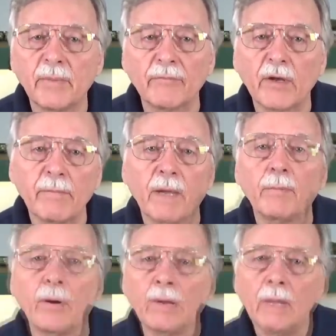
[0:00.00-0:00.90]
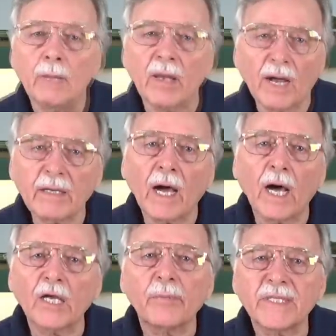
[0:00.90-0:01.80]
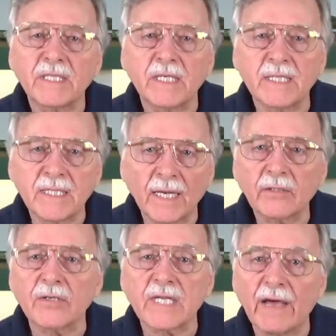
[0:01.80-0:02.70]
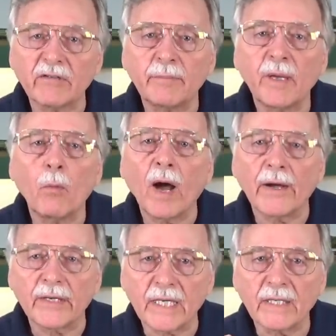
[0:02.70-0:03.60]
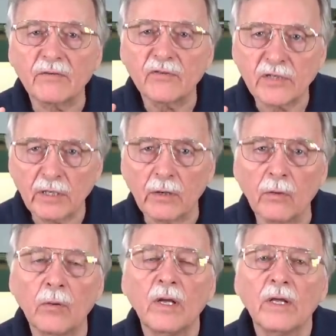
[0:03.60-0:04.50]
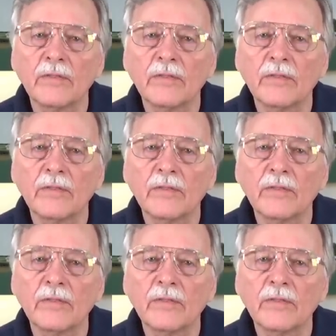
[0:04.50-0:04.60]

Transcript: but remember, block occupancy detectors have to be wired into